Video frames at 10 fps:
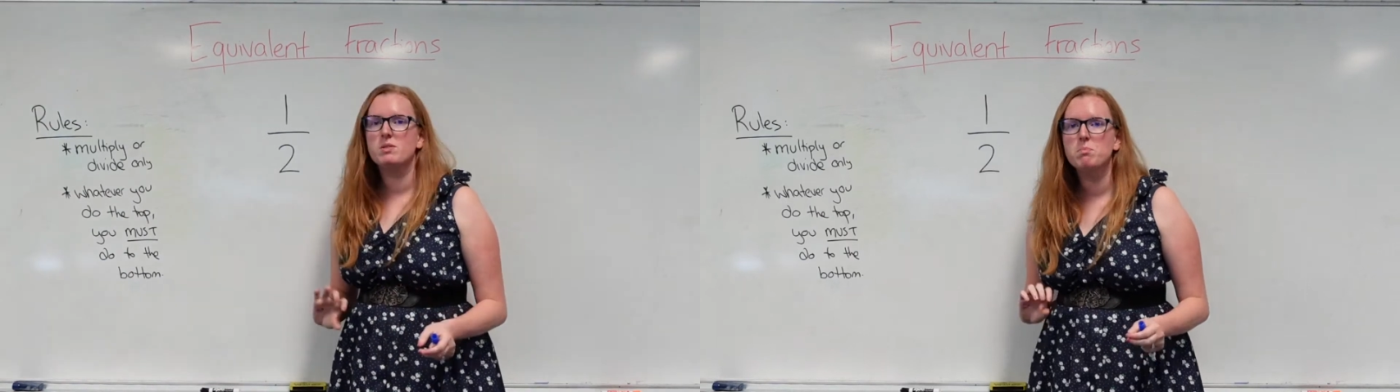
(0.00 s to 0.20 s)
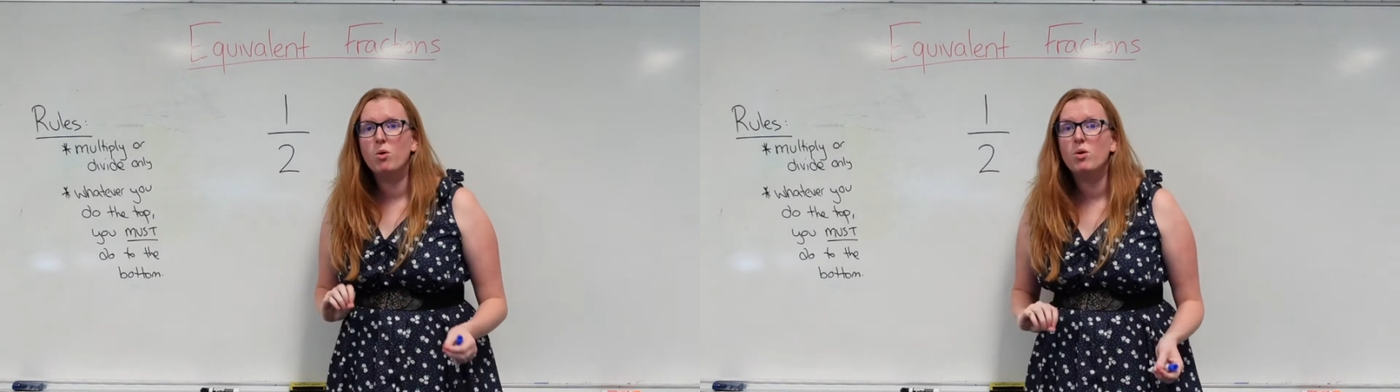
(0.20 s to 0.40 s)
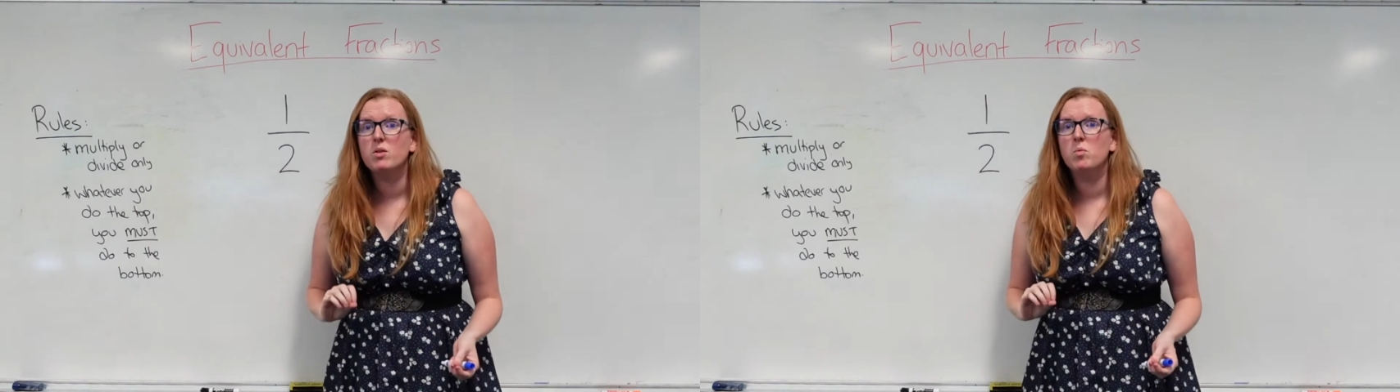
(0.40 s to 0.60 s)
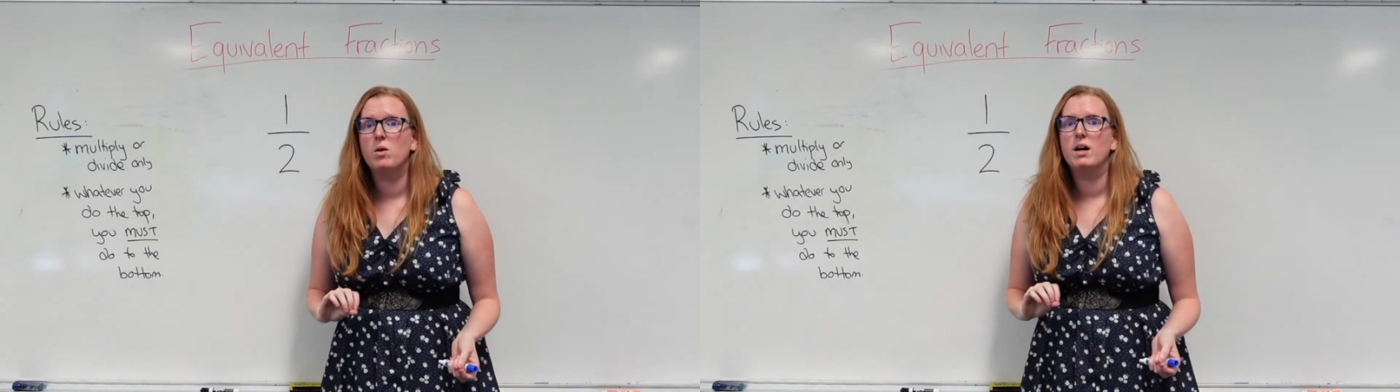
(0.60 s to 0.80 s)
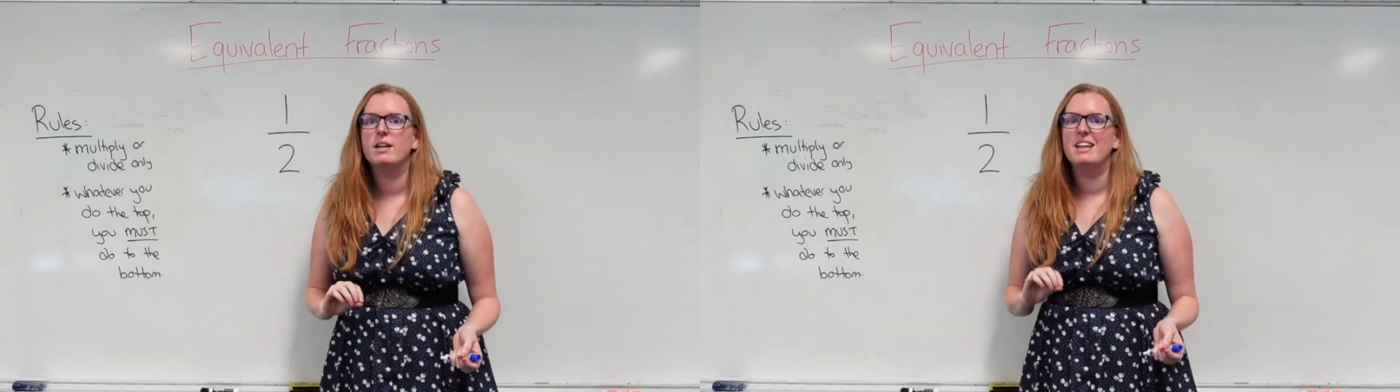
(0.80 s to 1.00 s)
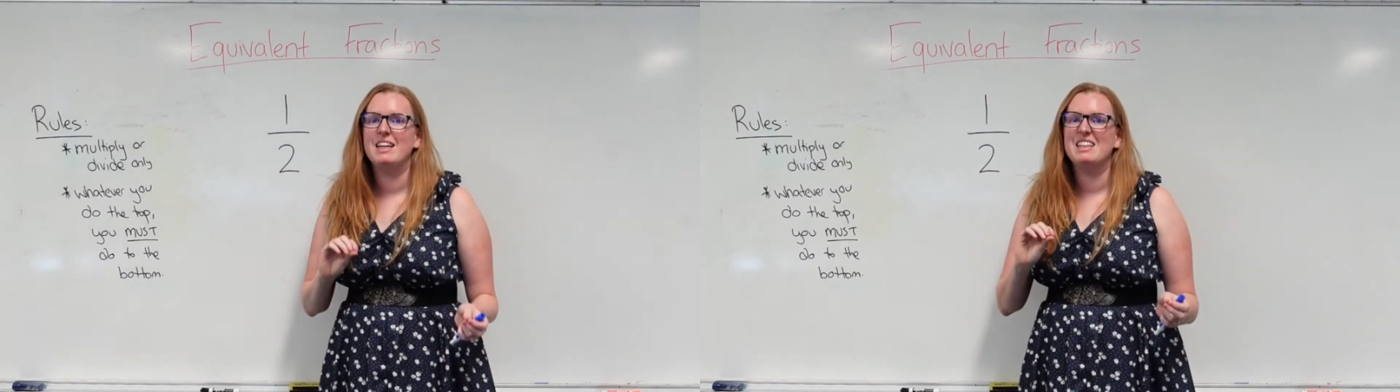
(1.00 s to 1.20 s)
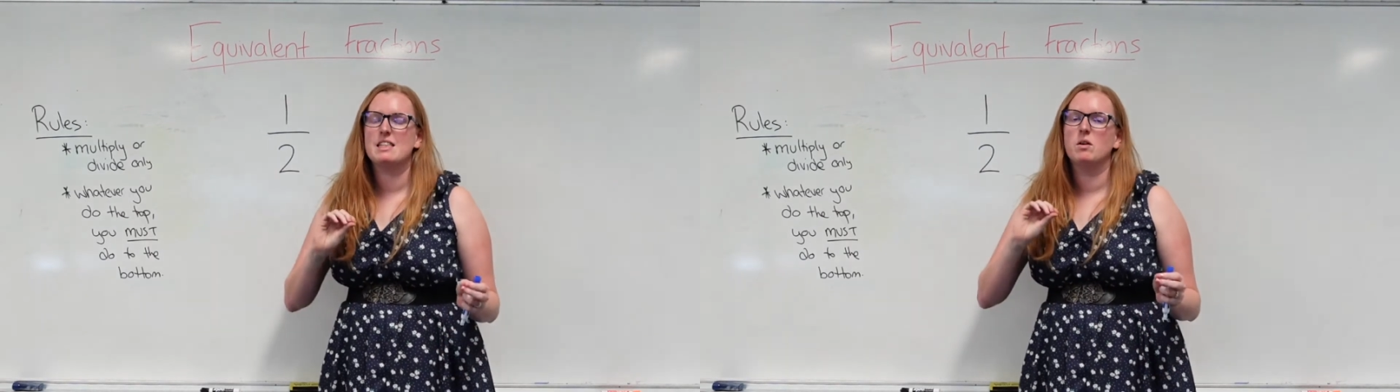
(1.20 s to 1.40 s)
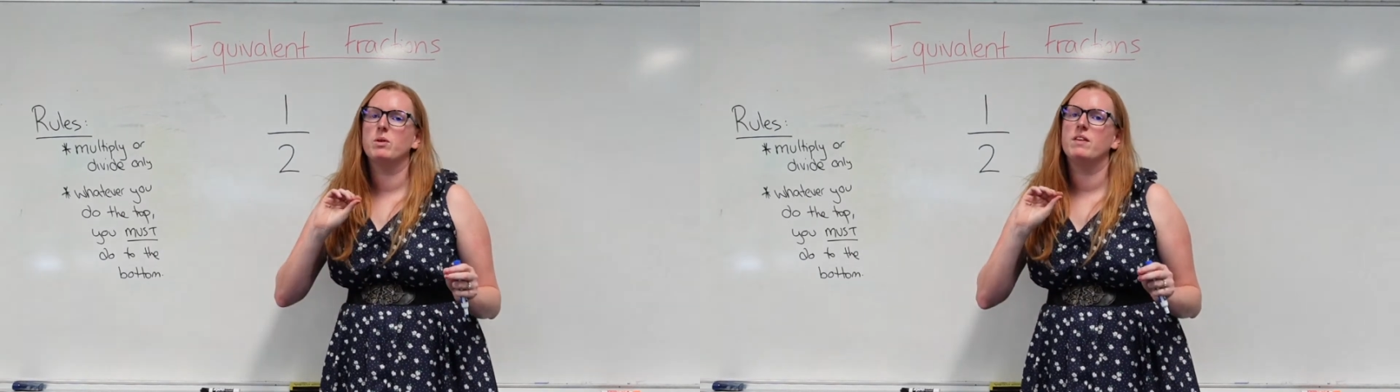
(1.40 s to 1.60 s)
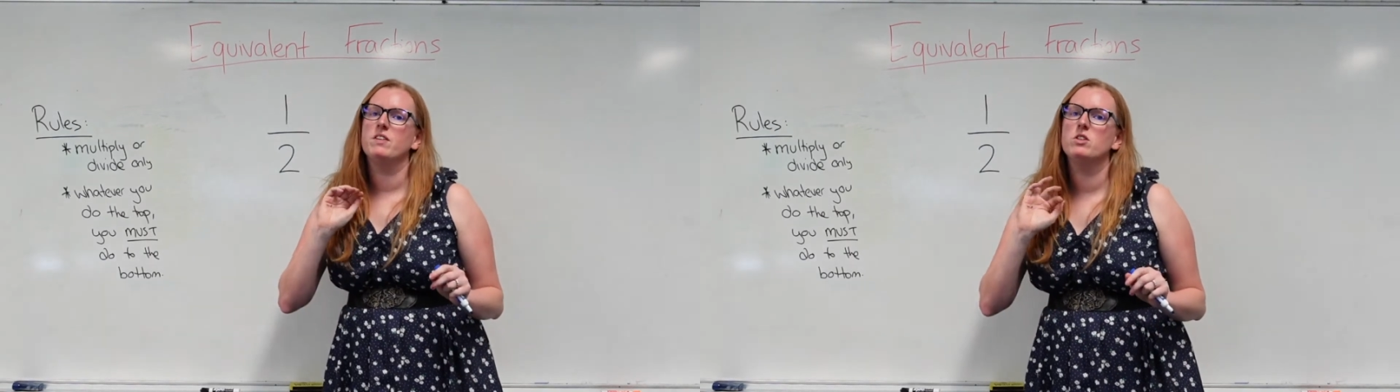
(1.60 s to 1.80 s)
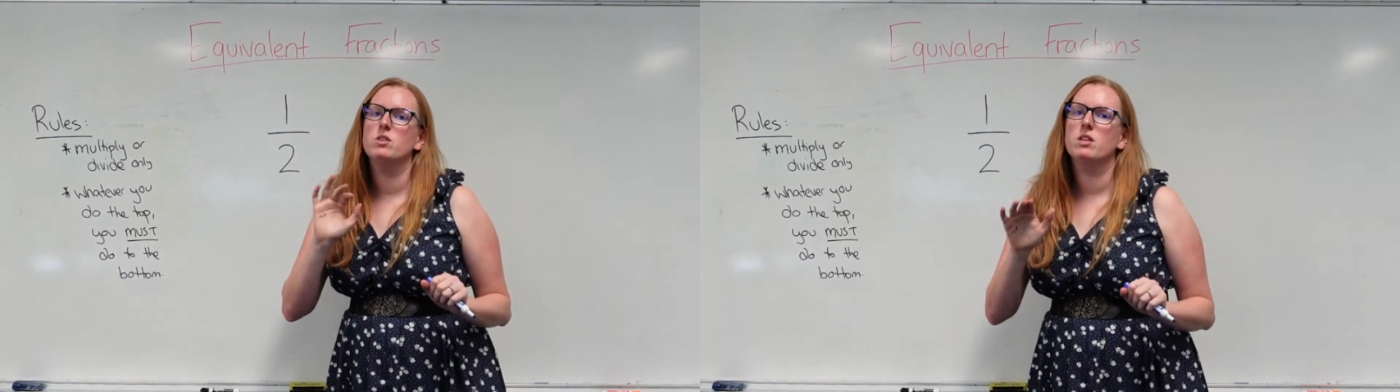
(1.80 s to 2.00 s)
important one is that whatever
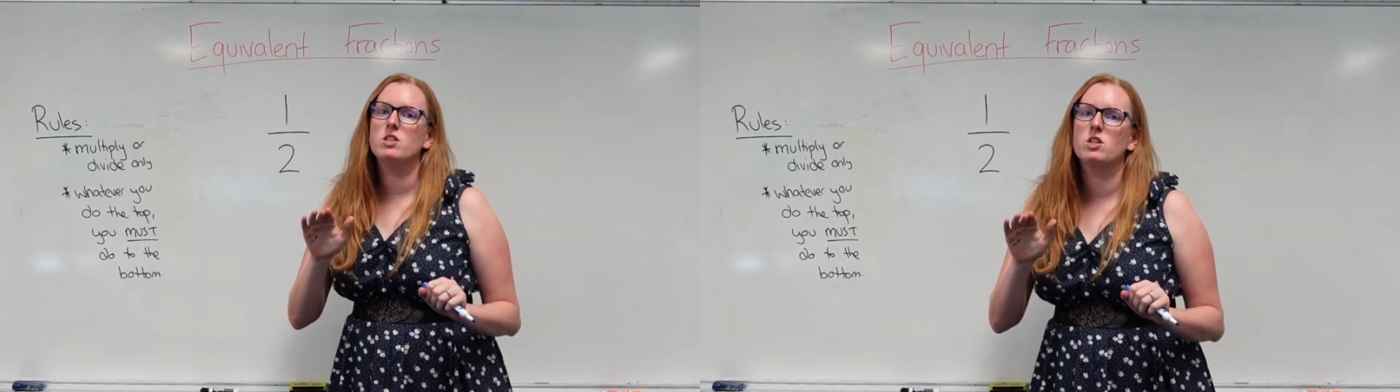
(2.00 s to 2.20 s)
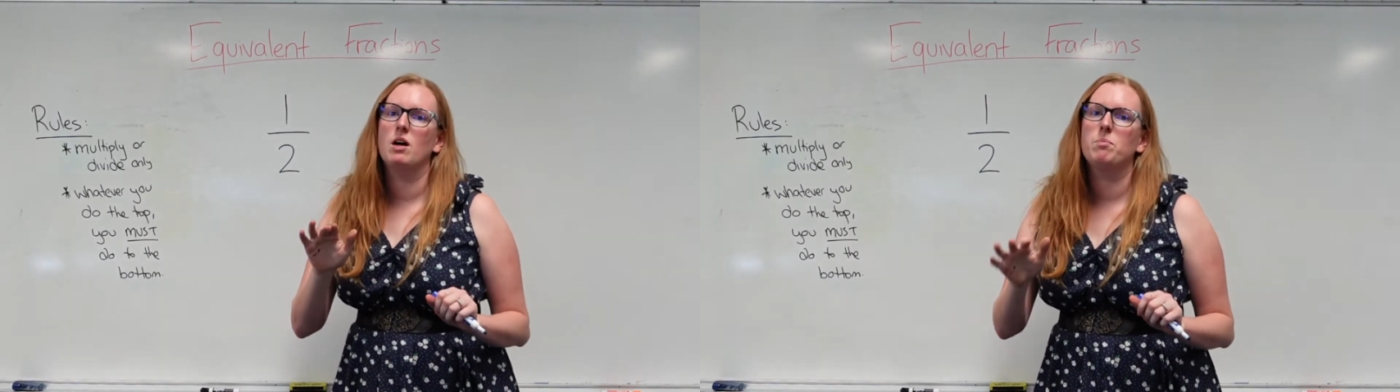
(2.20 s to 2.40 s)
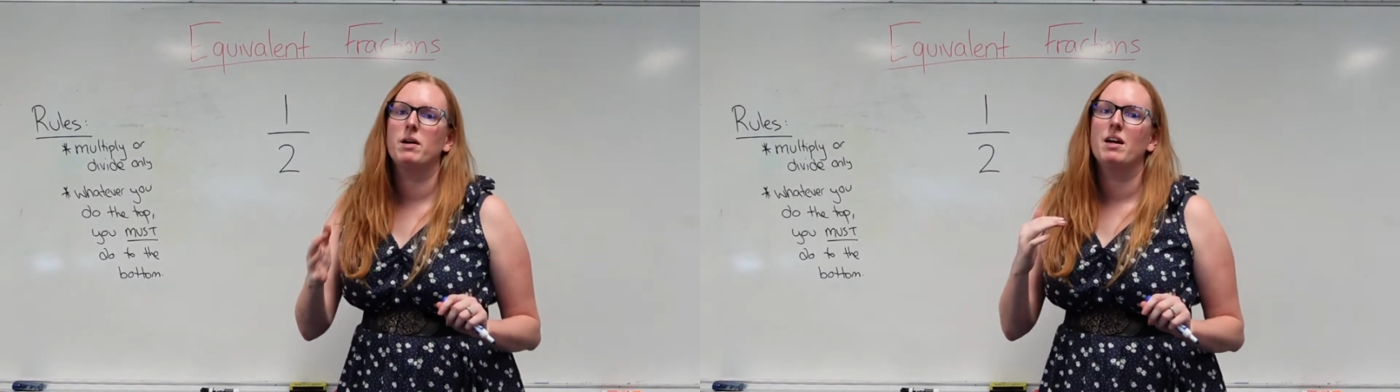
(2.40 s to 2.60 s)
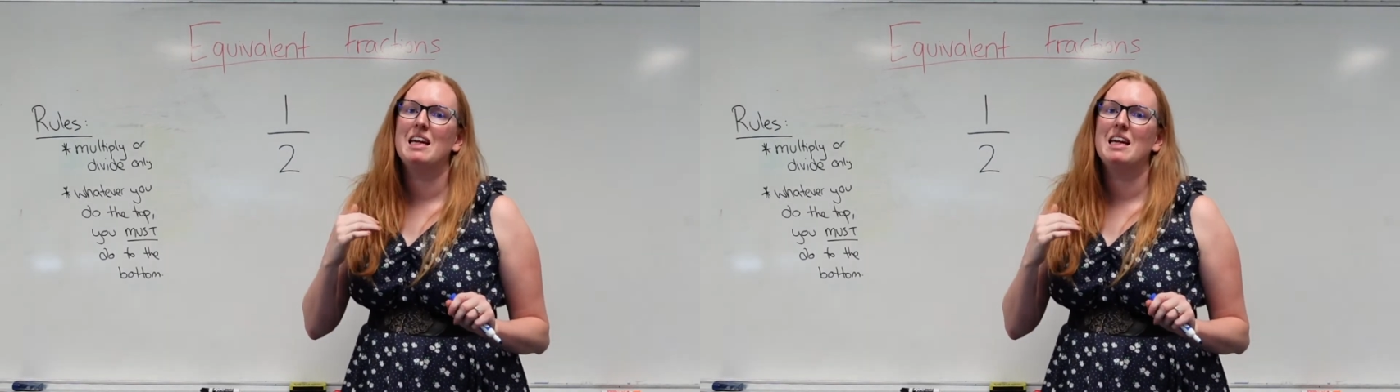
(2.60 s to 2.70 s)
you do to the top,